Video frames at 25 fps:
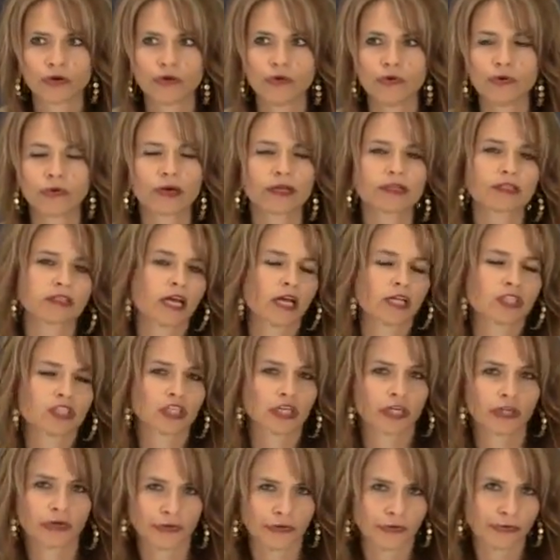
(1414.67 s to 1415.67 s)
who can
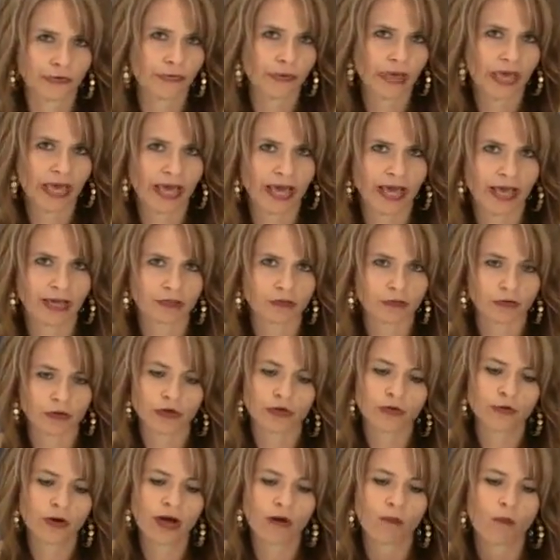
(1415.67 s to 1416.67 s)
touch it or who can't, or
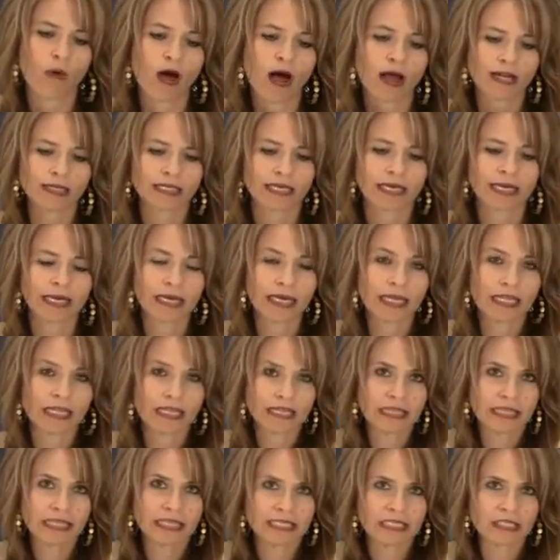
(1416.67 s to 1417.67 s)
who I want
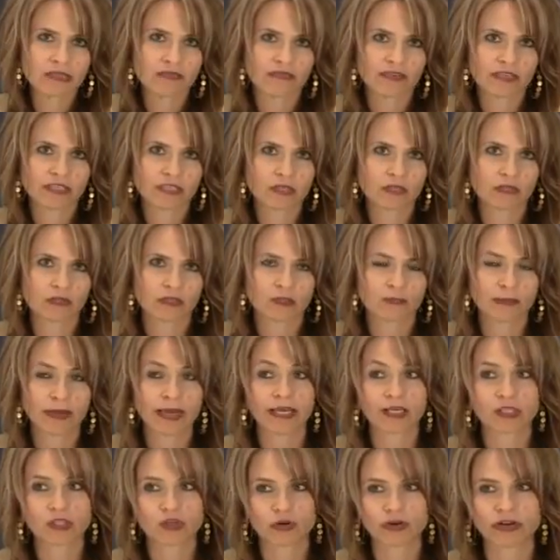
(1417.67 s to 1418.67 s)
in this physical space,